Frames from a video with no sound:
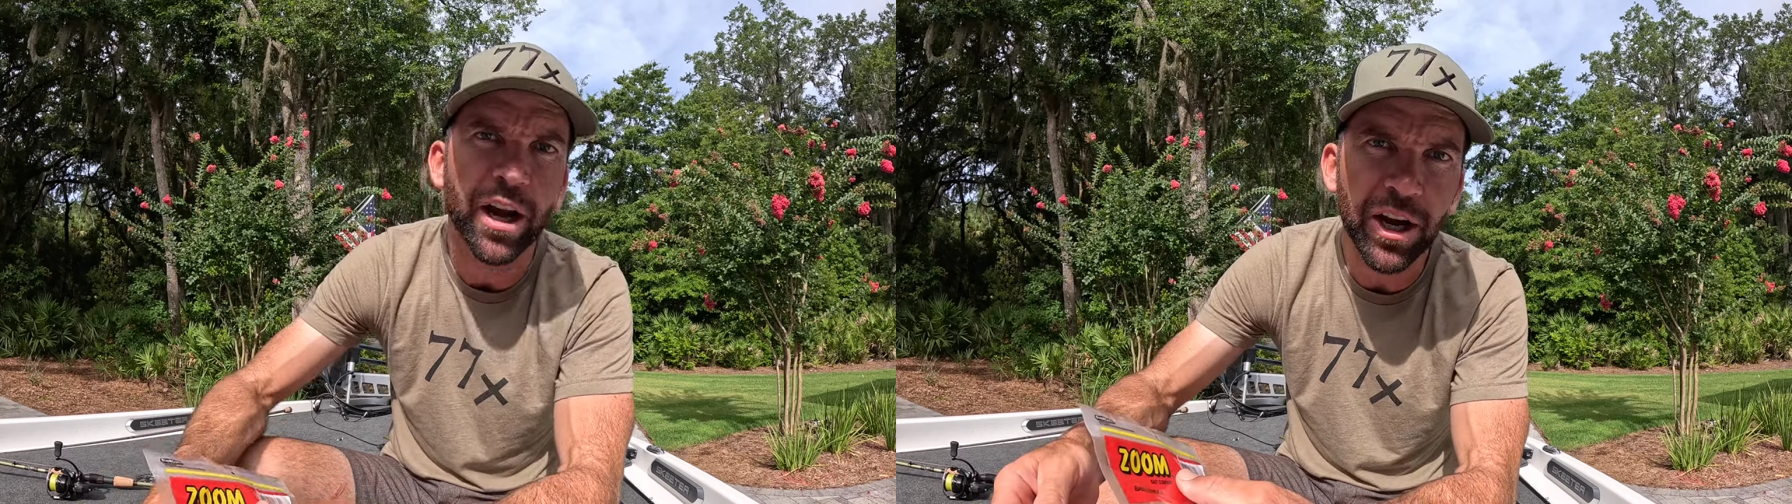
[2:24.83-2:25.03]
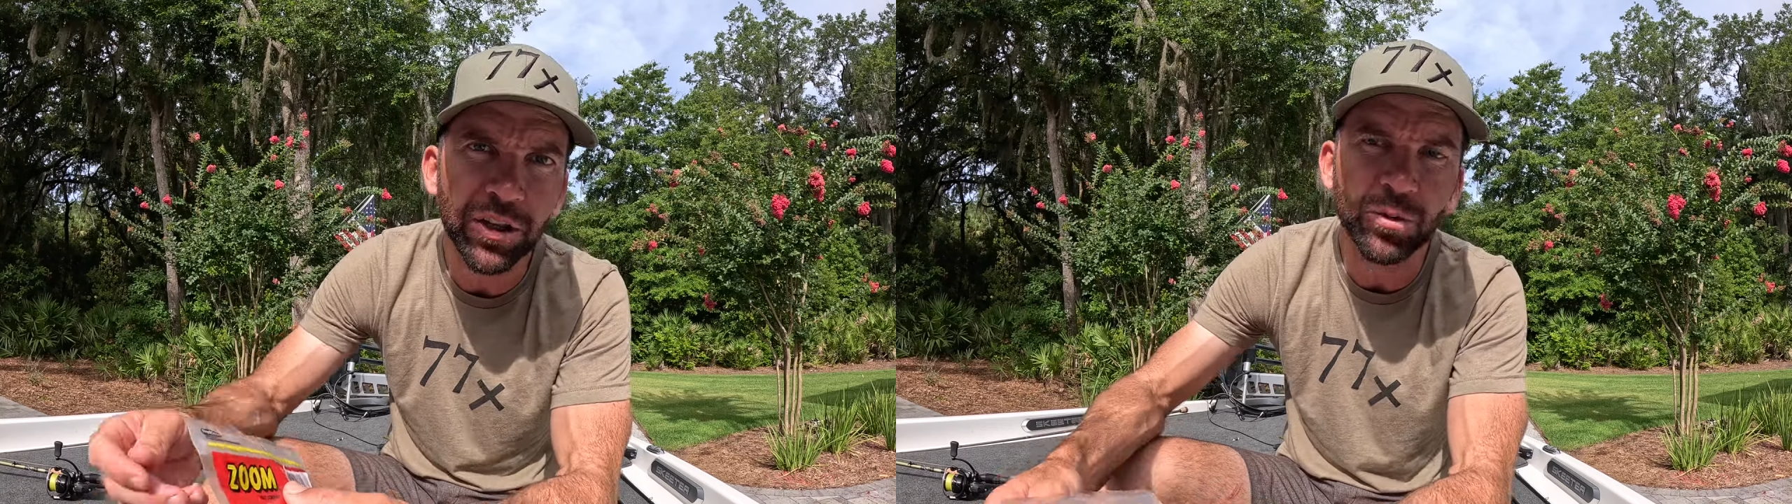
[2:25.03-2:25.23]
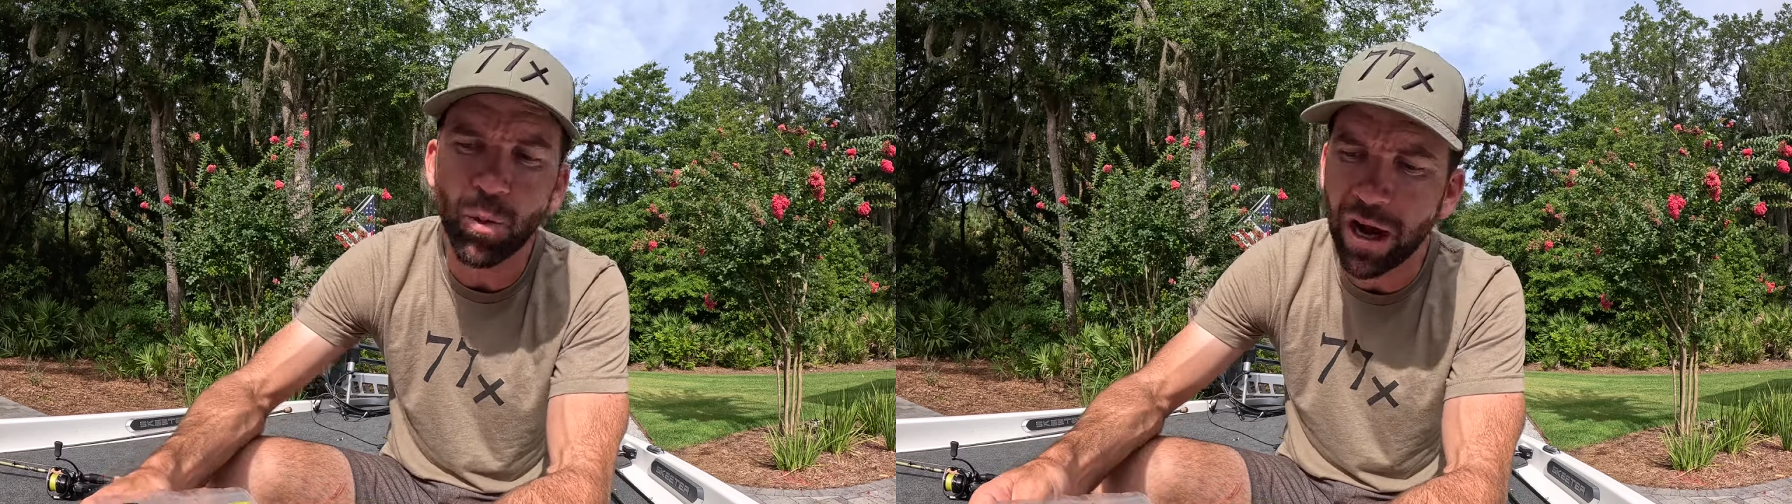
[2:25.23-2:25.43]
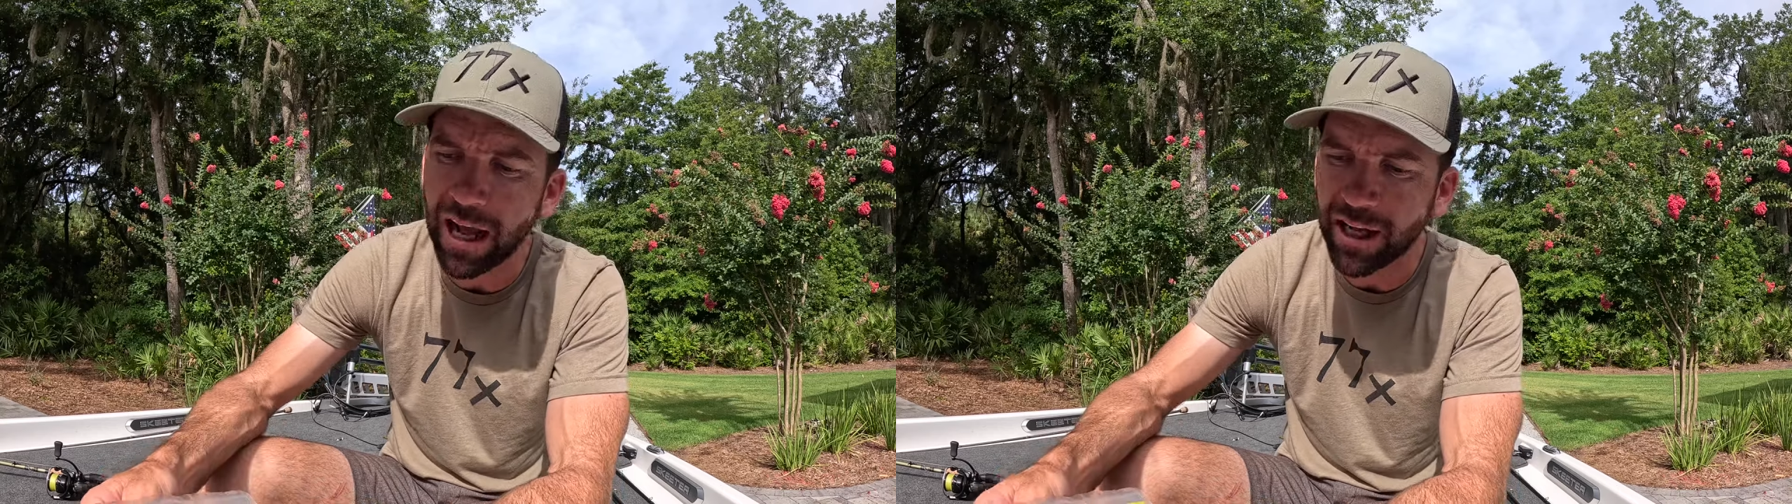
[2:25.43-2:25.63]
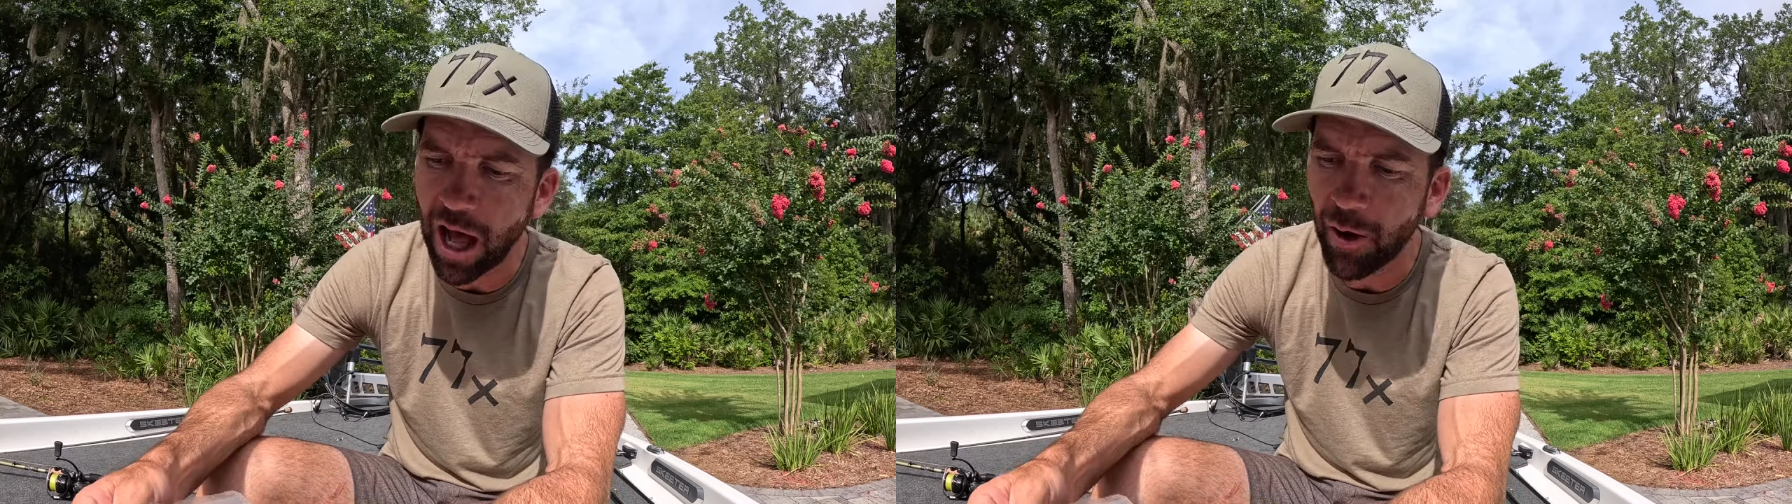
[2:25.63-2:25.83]
Here's what
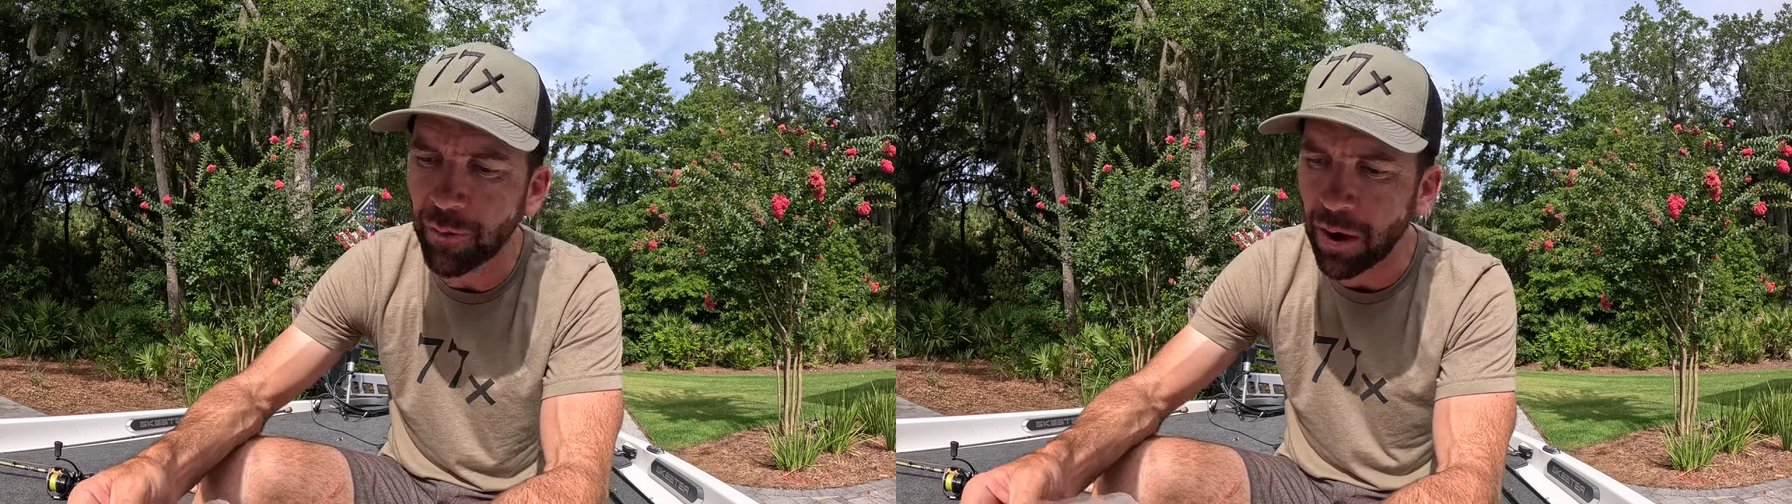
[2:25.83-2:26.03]
I caught them